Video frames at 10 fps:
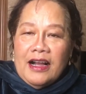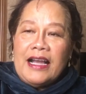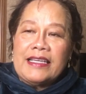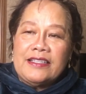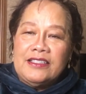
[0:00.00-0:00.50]

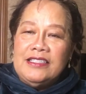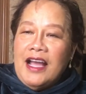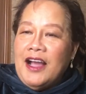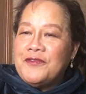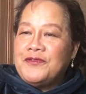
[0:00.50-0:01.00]
I could
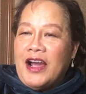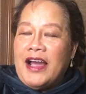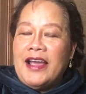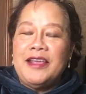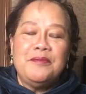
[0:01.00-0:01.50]
not
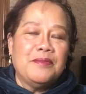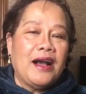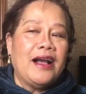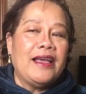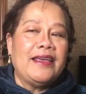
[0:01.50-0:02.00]
find
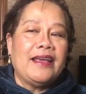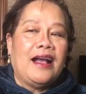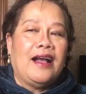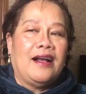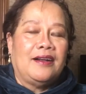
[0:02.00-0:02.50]
my,
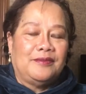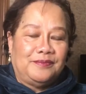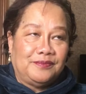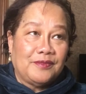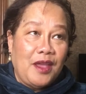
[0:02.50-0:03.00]

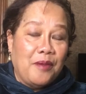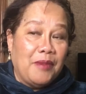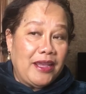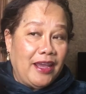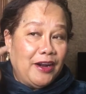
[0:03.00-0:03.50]
um,
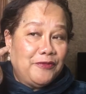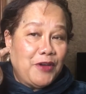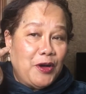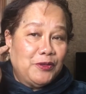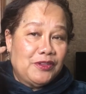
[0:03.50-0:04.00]
my
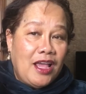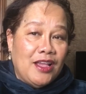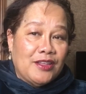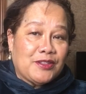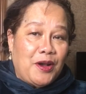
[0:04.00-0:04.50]
earphone.
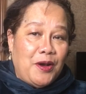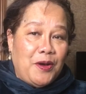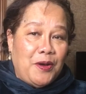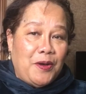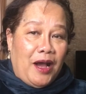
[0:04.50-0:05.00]

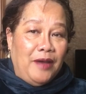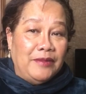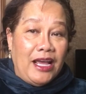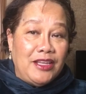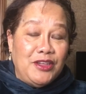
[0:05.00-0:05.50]
So I'm
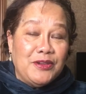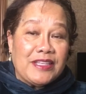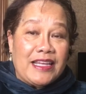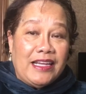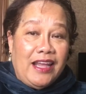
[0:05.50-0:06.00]
not
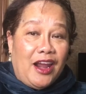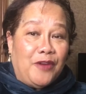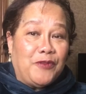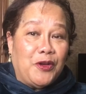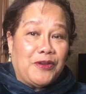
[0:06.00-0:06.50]
using any
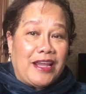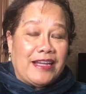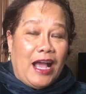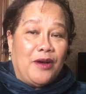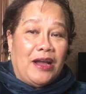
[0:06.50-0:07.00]
earphone right
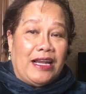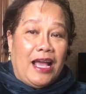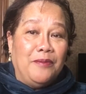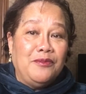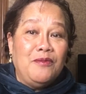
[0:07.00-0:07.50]
now, and
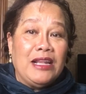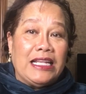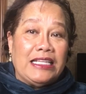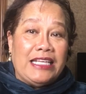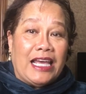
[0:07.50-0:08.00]
I'm
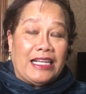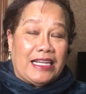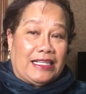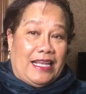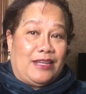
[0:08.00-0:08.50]

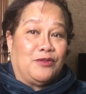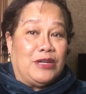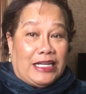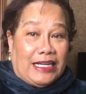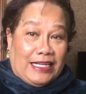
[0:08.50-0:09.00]
yelling like
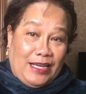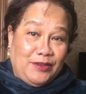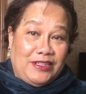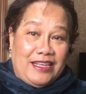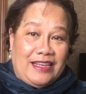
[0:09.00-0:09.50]
really
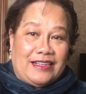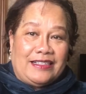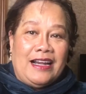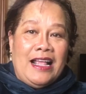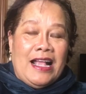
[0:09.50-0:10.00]
loud
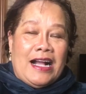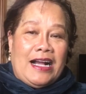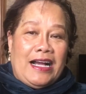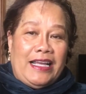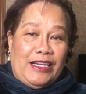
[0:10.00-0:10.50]
here
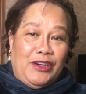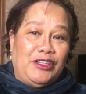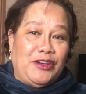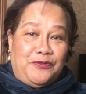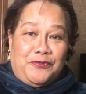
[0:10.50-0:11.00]
uh, in
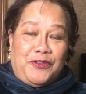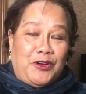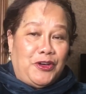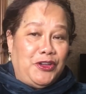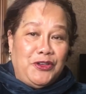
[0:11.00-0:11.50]
order
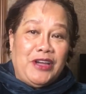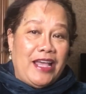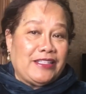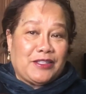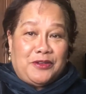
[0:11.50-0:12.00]
for you
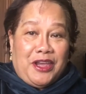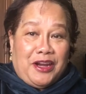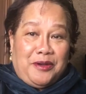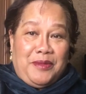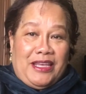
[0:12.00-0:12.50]
guys to
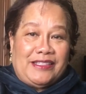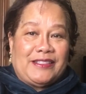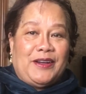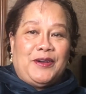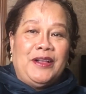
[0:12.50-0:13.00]
hear me.
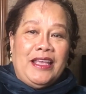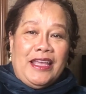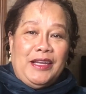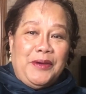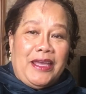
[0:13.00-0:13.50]
So
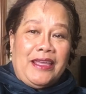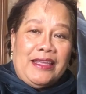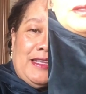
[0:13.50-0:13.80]
anyway, okay,